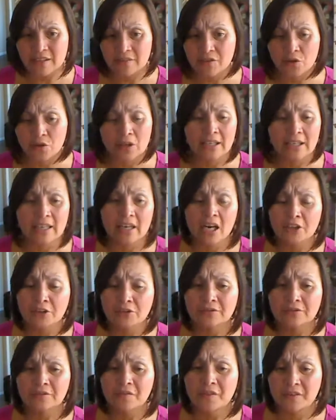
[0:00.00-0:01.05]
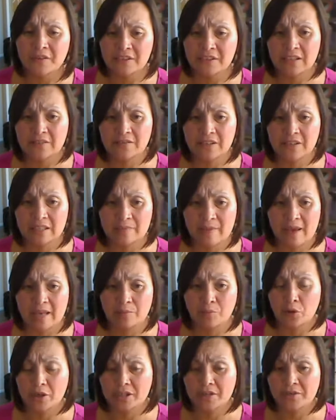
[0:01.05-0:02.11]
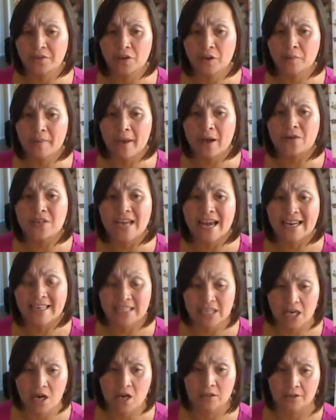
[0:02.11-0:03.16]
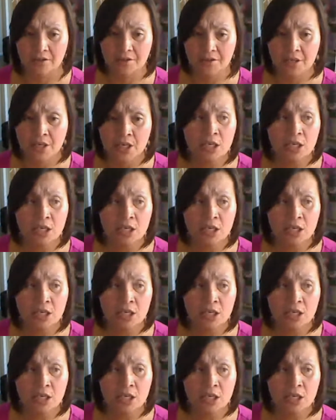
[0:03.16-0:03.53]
You can get 150 of these bad boys for about $9.